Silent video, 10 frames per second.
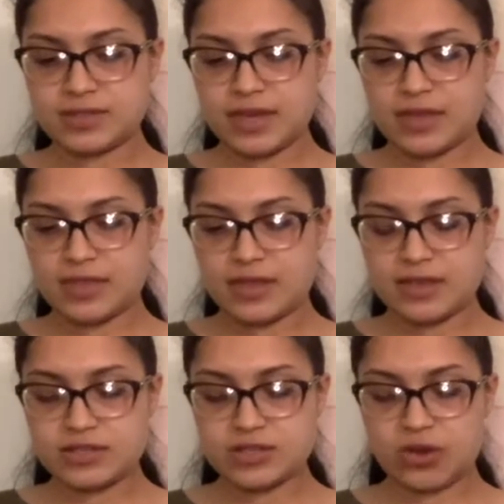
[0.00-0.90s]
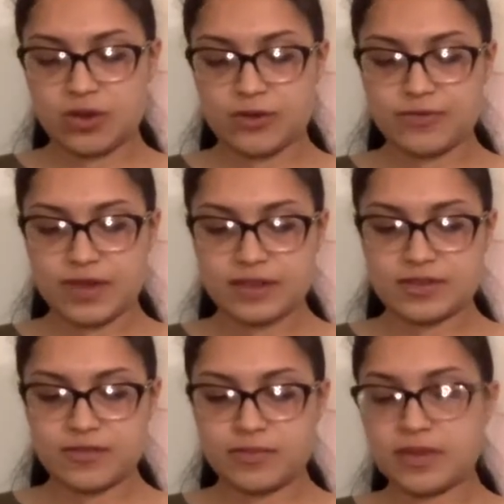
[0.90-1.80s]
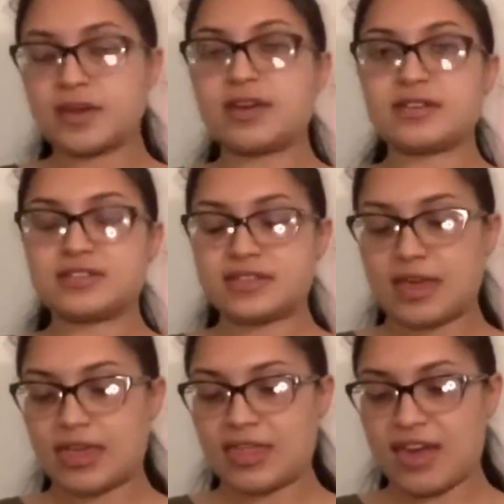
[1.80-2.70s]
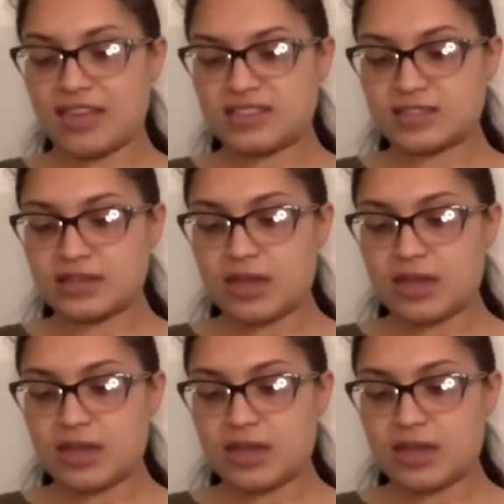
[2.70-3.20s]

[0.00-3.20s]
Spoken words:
like this are effective because they let